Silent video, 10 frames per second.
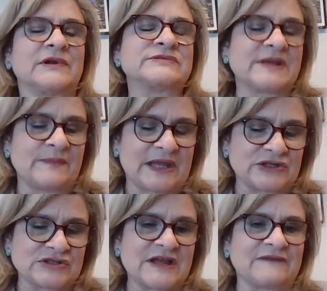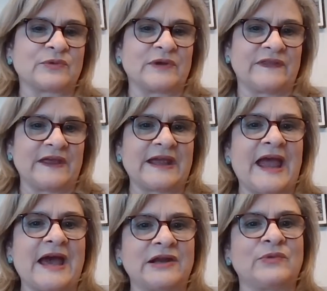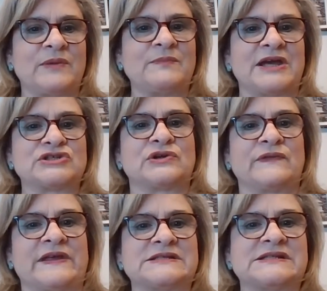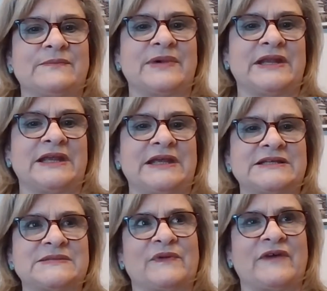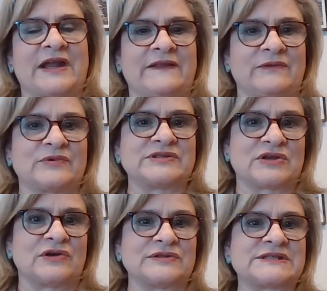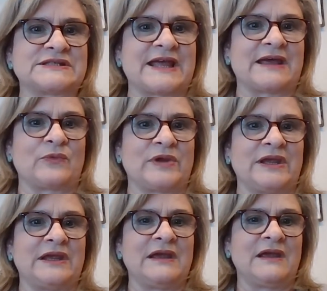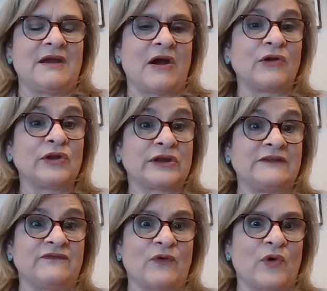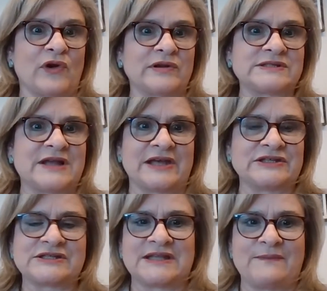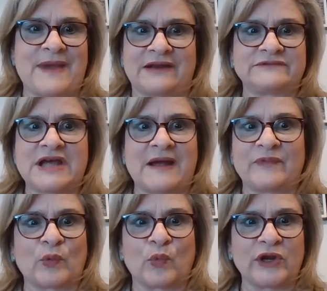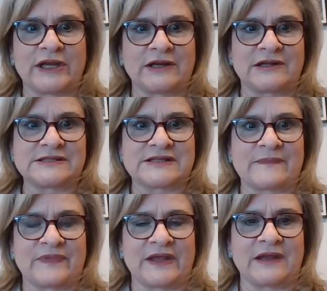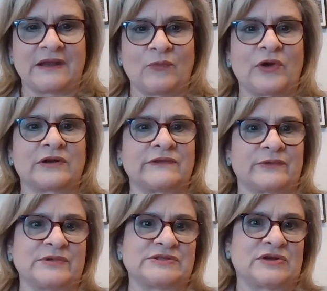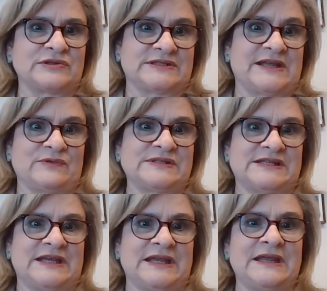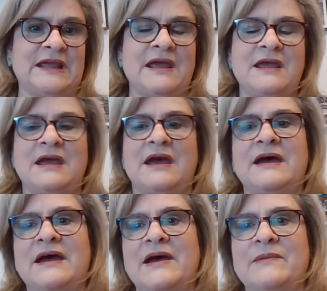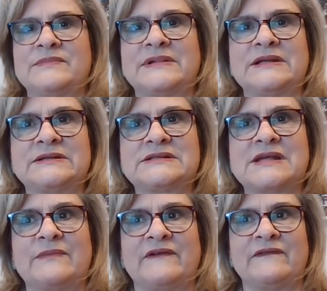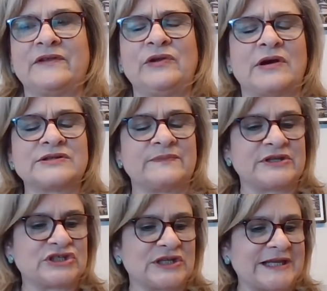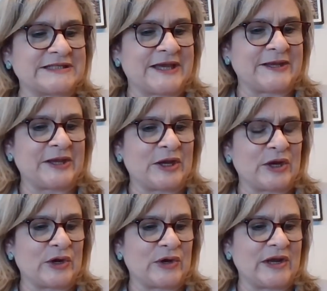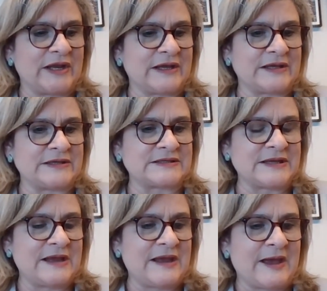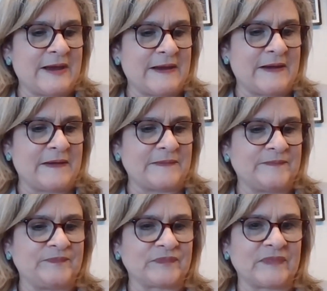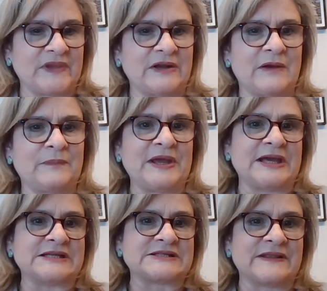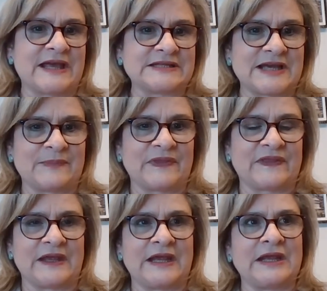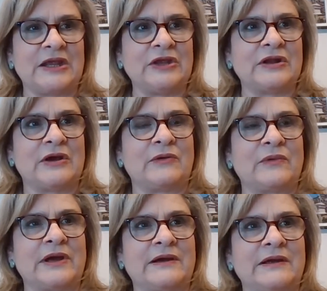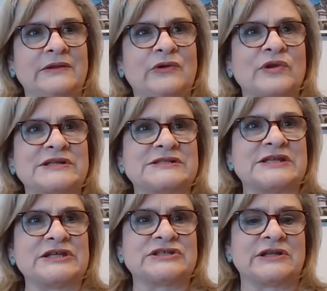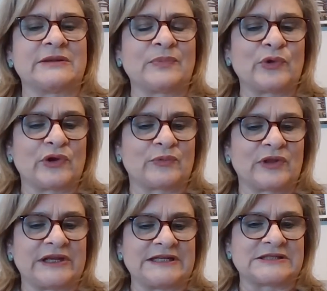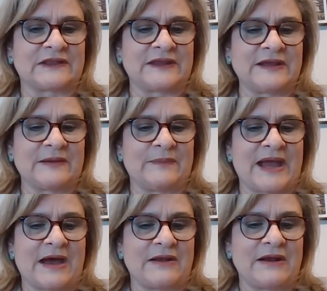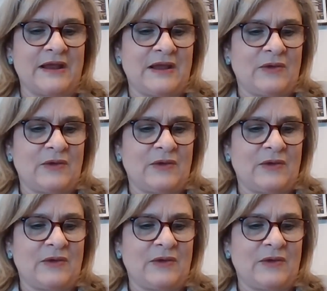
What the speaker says: or some managers have to rethink, how do we measure that somebody is providing the results that we are looking for? It's not just the amount of time they're working on something. What are the results that we're seeing? You also mentioned like daycare and pets and that type of thing. An organization, an employer really needs to think about,